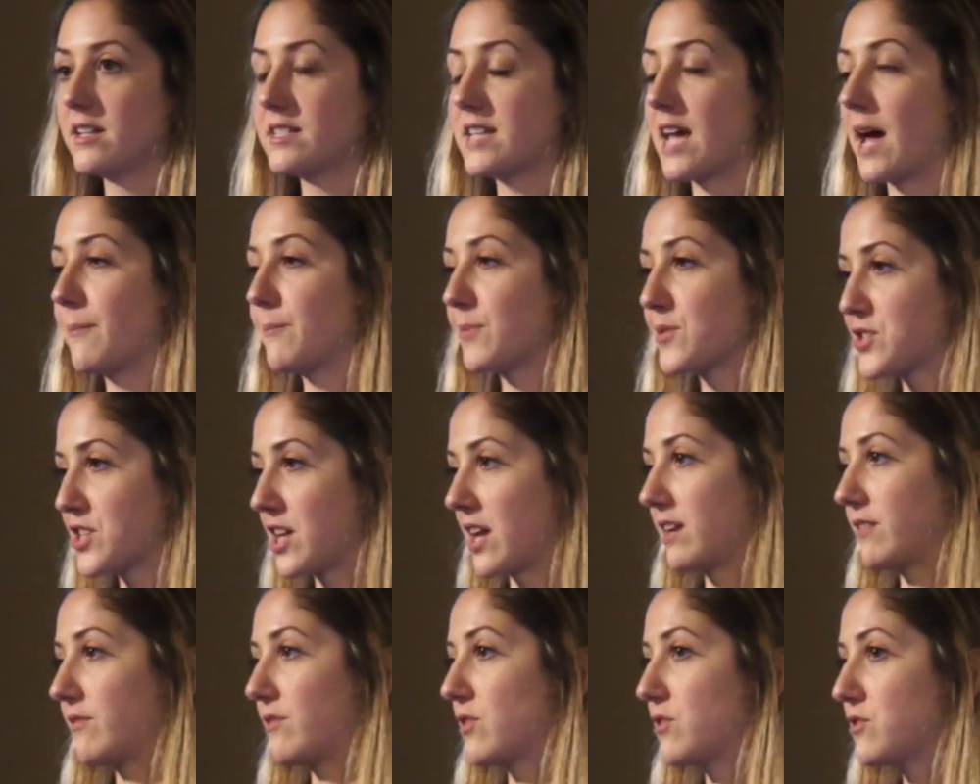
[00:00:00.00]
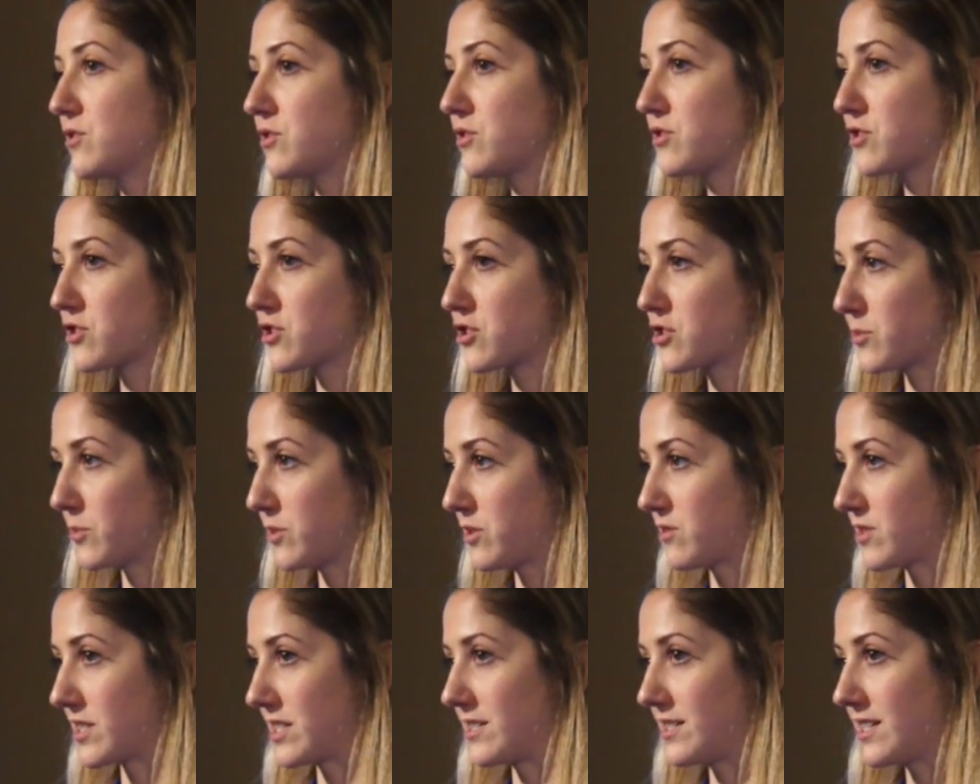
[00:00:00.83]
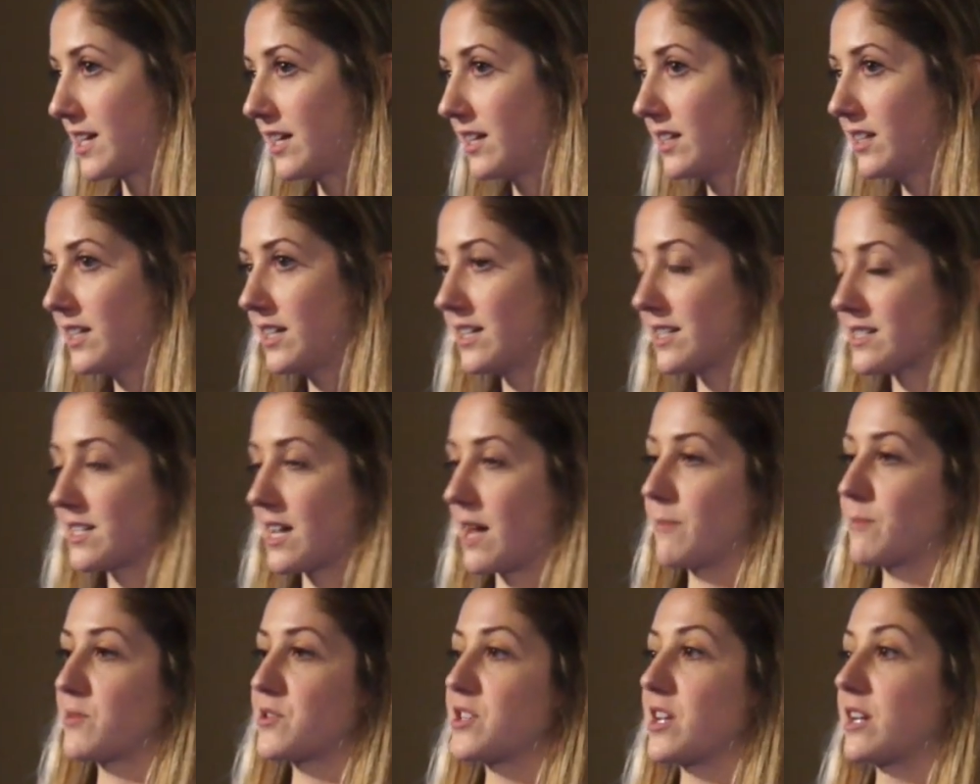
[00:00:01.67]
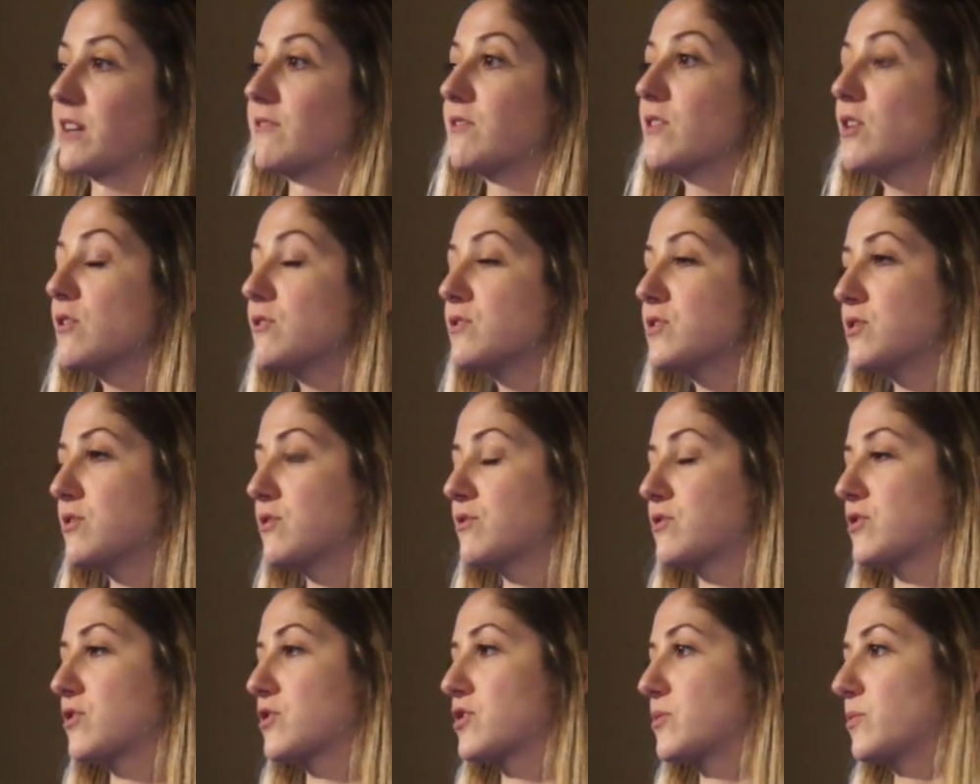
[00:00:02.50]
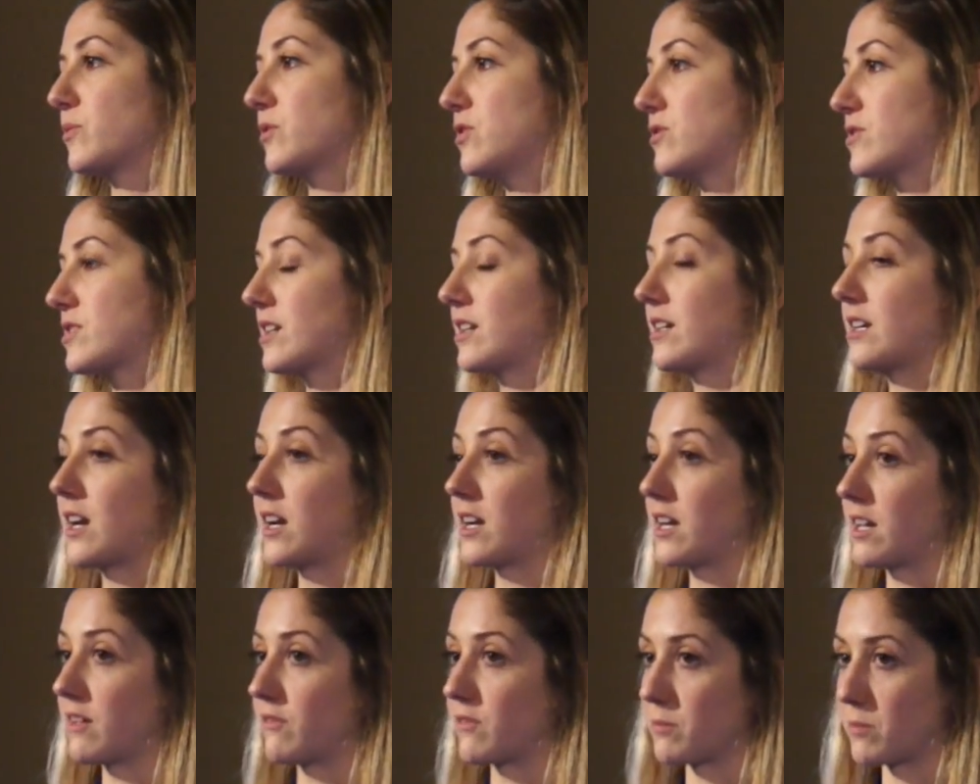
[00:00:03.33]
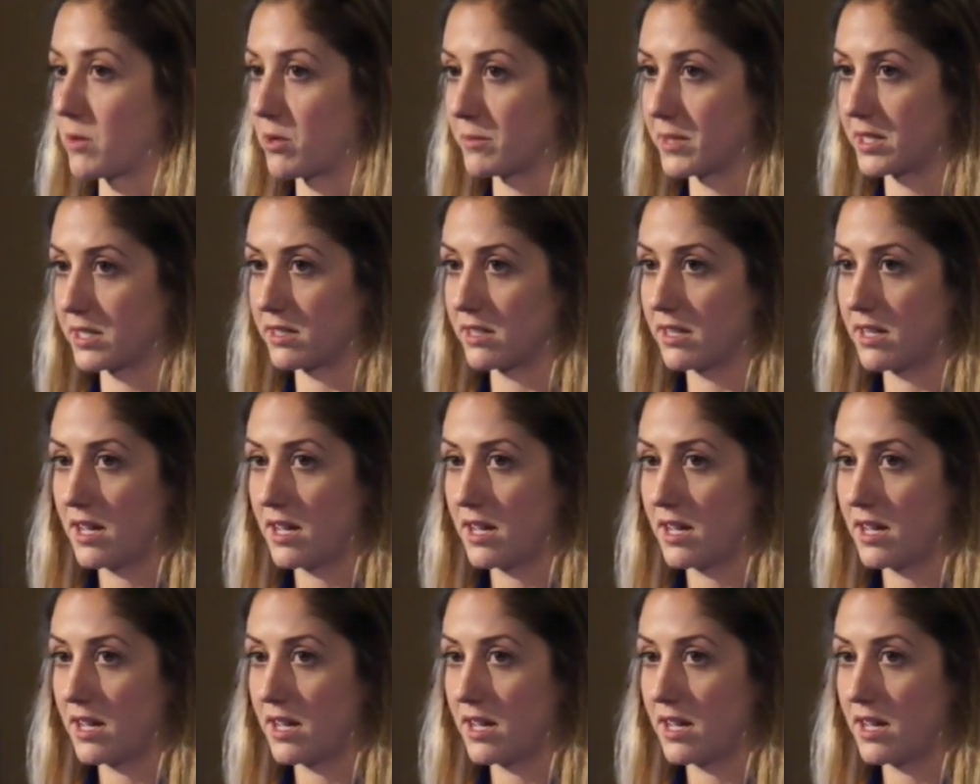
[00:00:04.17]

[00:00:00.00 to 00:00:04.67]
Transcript: 10% of those users will use it daily, and 10% of those users will use it at any given moment.